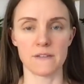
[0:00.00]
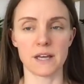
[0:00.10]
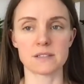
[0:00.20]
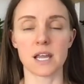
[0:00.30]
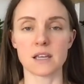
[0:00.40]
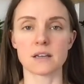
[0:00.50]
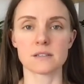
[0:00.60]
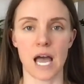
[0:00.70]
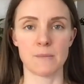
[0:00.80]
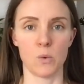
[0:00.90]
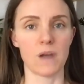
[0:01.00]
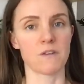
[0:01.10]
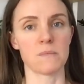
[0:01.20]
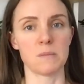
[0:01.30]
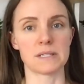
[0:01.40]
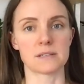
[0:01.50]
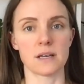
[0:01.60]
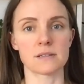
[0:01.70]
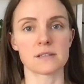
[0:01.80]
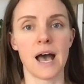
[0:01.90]
that taking time away from the
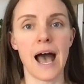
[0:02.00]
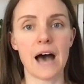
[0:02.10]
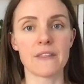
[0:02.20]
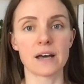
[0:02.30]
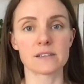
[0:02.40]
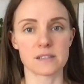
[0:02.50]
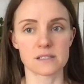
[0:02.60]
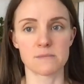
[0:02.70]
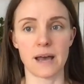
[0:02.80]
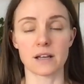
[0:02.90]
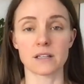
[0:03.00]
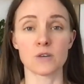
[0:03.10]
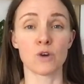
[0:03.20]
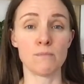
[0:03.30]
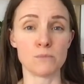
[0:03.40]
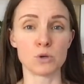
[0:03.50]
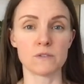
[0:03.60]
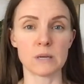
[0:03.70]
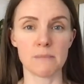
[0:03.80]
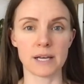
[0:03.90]
business and that systematically
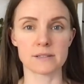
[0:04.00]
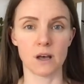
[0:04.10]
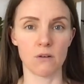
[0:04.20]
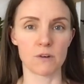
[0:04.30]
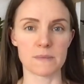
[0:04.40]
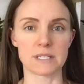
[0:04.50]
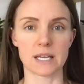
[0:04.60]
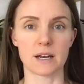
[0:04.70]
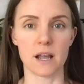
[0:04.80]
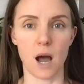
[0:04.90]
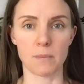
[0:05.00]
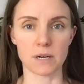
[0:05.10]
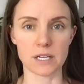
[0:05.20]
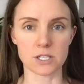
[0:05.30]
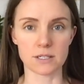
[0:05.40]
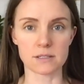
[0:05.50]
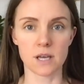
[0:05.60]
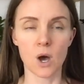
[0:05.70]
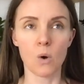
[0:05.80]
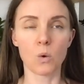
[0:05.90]
removing myself from the day to day operations
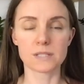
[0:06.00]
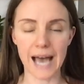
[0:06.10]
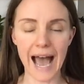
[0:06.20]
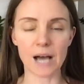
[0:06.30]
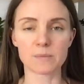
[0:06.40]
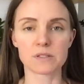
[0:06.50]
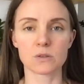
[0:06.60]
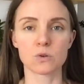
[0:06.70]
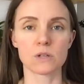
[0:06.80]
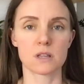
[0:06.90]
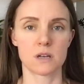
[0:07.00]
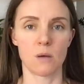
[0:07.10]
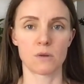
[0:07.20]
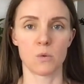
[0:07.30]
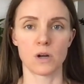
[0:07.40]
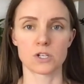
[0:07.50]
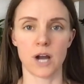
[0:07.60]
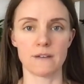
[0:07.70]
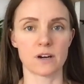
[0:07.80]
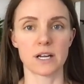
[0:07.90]
was absolutely the number one
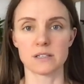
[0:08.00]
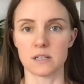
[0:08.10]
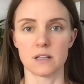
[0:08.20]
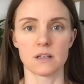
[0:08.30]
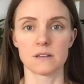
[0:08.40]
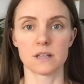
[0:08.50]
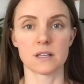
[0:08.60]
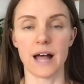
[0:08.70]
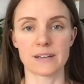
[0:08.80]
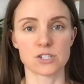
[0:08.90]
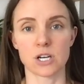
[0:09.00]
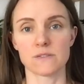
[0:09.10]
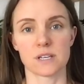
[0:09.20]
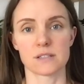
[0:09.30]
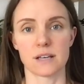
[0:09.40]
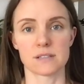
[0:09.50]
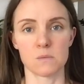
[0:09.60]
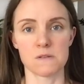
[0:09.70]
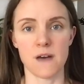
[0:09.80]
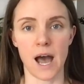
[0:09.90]
driver into the last year of success that
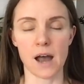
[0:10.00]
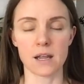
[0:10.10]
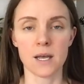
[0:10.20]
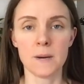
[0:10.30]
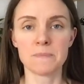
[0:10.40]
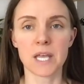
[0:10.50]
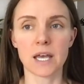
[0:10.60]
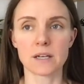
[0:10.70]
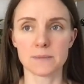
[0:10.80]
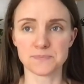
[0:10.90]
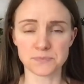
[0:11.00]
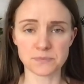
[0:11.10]
we've had. And